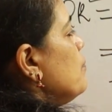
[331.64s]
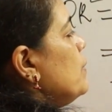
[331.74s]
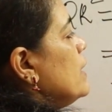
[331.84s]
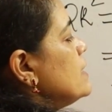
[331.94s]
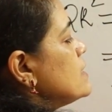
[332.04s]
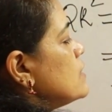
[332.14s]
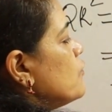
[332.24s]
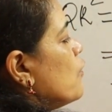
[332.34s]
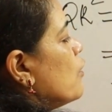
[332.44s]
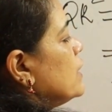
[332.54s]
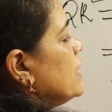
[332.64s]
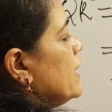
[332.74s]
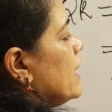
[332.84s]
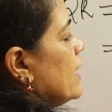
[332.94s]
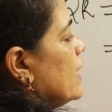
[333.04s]
Plus
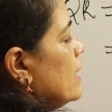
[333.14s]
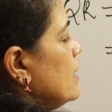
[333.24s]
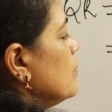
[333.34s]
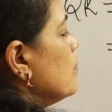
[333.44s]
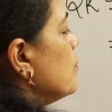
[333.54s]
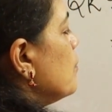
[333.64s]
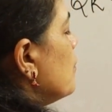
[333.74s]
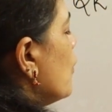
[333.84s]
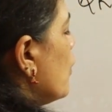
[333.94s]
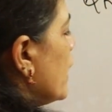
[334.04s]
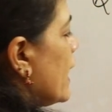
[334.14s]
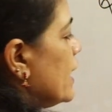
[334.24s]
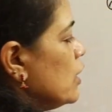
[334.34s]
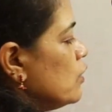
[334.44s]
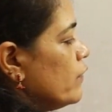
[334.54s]
49, on
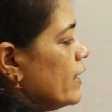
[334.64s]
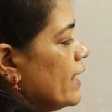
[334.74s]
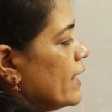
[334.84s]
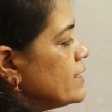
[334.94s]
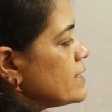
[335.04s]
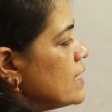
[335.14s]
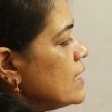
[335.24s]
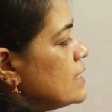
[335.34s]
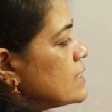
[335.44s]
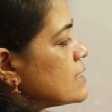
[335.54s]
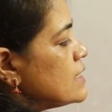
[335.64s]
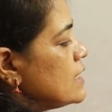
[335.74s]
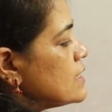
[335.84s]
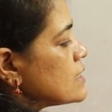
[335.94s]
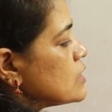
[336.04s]
adding you will get
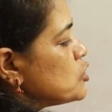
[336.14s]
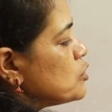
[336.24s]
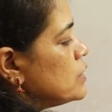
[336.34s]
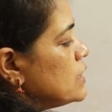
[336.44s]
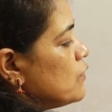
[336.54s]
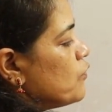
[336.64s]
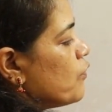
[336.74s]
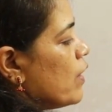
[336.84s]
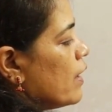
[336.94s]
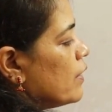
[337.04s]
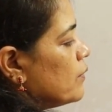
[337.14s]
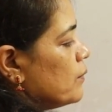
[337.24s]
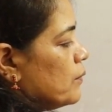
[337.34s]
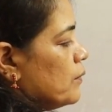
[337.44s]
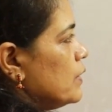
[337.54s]
625.
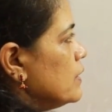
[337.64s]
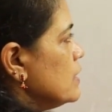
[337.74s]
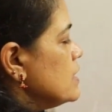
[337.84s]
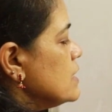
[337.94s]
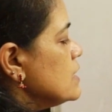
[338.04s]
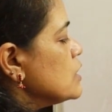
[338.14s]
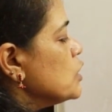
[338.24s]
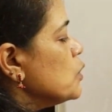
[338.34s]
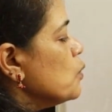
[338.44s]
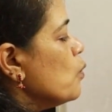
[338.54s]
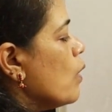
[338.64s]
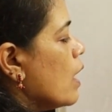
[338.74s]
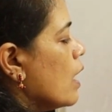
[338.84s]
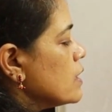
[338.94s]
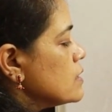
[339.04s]
This is
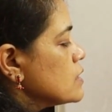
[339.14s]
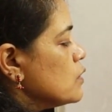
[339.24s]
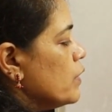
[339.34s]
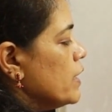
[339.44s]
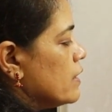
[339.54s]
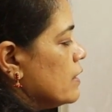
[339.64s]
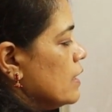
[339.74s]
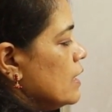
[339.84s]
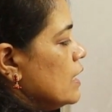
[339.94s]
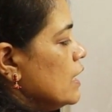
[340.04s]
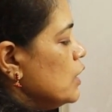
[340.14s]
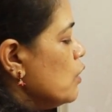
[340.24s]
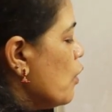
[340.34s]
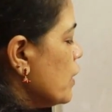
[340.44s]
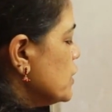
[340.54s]
QR square.
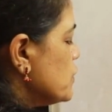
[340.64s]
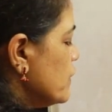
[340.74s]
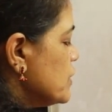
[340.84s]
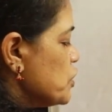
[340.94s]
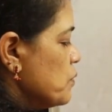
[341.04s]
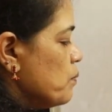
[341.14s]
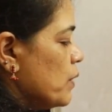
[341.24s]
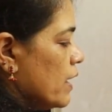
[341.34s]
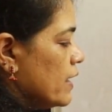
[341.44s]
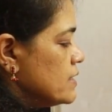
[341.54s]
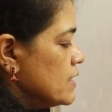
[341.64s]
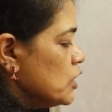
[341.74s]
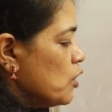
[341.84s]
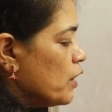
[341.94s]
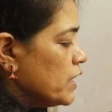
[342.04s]
Which implies
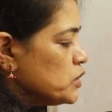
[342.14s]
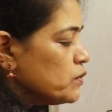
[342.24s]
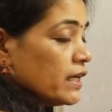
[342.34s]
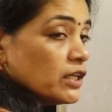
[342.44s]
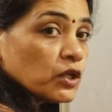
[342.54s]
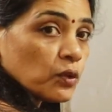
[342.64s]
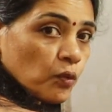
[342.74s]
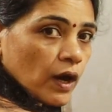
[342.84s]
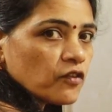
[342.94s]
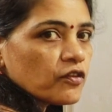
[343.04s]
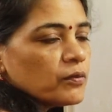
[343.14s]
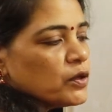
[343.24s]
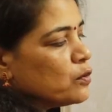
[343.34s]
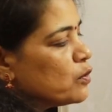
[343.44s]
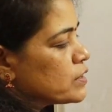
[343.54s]
in order to get QR from
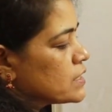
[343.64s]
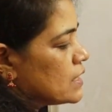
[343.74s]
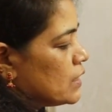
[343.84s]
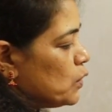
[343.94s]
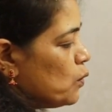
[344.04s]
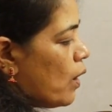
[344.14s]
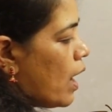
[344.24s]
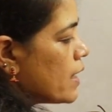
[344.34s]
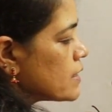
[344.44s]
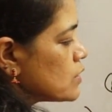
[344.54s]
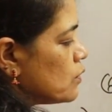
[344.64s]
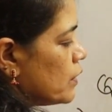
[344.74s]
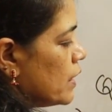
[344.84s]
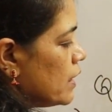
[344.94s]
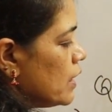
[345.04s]
QR
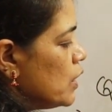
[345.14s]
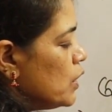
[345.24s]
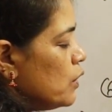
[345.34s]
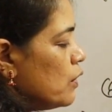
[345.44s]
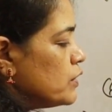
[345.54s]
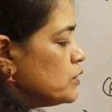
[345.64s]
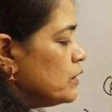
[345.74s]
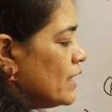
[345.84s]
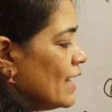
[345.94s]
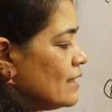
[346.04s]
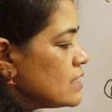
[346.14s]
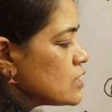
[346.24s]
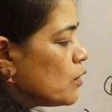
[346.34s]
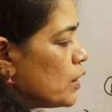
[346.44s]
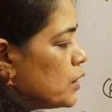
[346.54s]
square, you have to take the
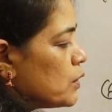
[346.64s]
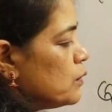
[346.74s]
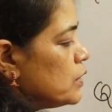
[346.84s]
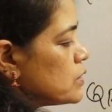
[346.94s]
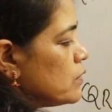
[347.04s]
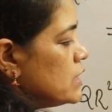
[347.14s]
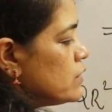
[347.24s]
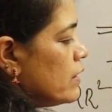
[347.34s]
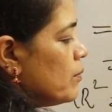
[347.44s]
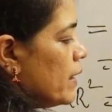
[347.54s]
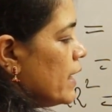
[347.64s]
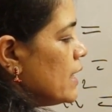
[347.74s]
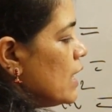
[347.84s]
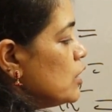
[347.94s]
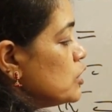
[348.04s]
square root. So it will
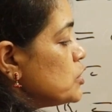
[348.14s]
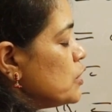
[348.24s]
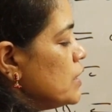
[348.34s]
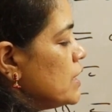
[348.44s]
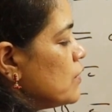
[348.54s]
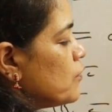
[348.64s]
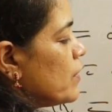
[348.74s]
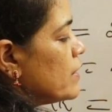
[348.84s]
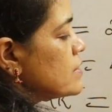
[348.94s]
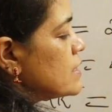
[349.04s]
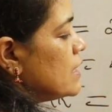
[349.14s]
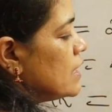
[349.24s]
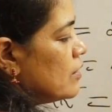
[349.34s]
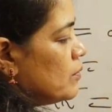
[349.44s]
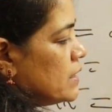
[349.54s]
make 25
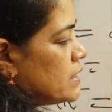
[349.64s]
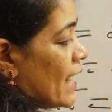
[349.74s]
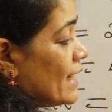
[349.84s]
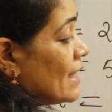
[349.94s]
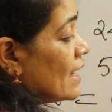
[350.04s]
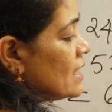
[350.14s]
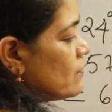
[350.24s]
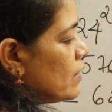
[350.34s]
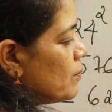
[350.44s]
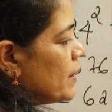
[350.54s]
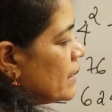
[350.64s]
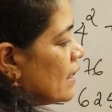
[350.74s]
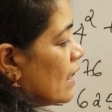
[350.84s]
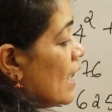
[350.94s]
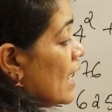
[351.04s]
centimeter, and that will be
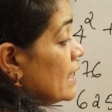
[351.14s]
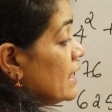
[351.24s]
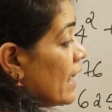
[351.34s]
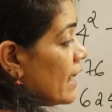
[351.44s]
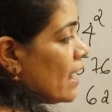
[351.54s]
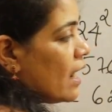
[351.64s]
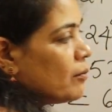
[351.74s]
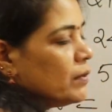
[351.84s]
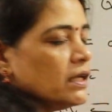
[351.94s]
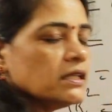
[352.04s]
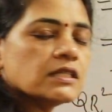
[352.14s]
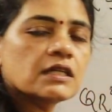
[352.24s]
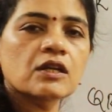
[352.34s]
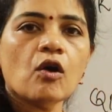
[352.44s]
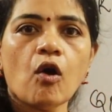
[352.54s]
the
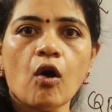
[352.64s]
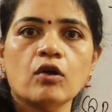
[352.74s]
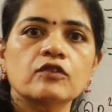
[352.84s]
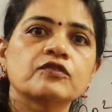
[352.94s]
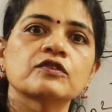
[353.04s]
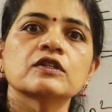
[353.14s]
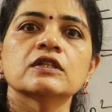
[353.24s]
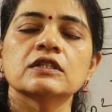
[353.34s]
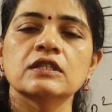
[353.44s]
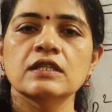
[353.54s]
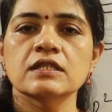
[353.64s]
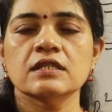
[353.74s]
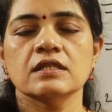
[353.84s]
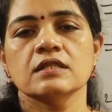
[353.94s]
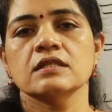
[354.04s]
diameter of this
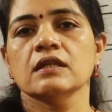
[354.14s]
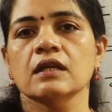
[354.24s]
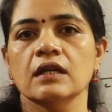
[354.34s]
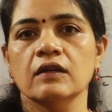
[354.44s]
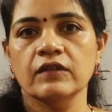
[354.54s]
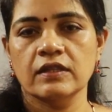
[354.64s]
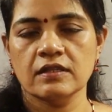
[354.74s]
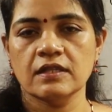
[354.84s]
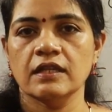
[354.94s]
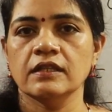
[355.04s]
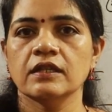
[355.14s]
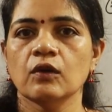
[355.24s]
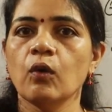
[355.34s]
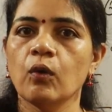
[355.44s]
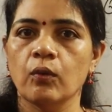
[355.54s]
circle with the center
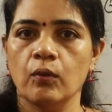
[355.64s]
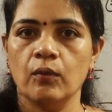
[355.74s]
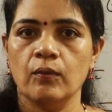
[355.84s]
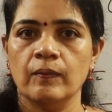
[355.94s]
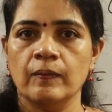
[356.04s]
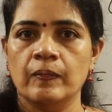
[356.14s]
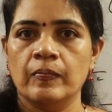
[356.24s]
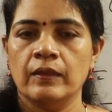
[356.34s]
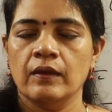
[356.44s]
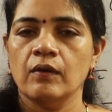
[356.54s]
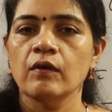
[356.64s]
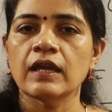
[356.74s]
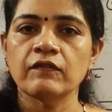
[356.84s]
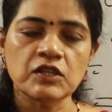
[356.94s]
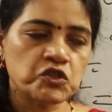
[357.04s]
O.
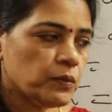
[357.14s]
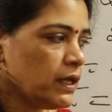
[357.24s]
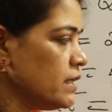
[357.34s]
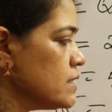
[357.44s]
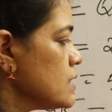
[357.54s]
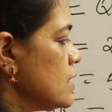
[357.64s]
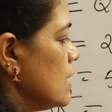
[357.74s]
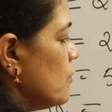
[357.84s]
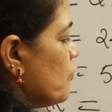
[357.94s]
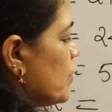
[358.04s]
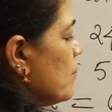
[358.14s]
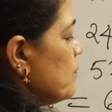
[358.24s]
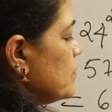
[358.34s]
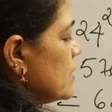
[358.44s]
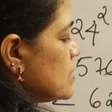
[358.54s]
Okay, which means
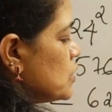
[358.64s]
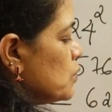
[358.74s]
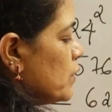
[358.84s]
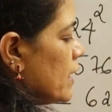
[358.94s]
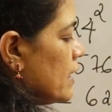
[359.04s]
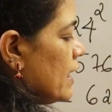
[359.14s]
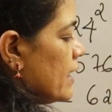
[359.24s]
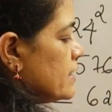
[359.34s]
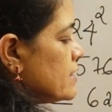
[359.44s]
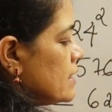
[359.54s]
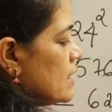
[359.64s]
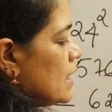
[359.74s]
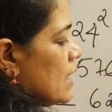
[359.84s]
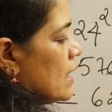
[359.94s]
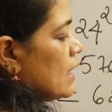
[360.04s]
from this you
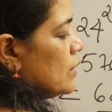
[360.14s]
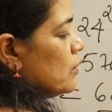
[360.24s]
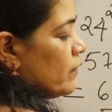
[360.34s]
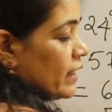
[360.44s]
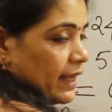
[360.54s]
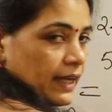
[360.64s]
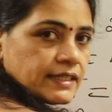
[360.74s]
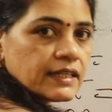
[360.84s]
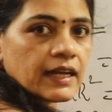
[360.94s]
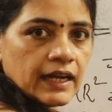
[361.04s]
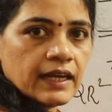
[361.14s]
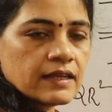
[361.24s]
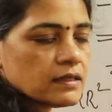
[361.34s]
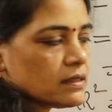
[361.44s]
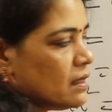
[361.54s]
will get
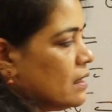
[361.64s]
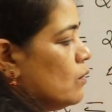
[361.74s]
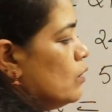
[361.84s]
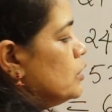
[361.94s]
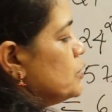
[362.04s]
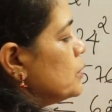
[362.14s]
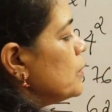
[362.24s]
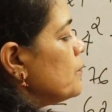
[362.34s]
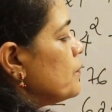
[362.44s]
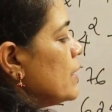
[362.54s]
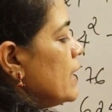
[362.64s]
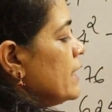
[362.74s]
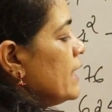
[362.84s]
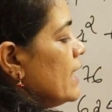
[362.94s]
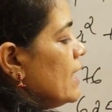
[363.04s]
radius is equal to
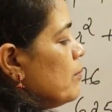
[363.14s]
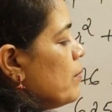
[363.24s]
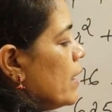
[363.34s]
D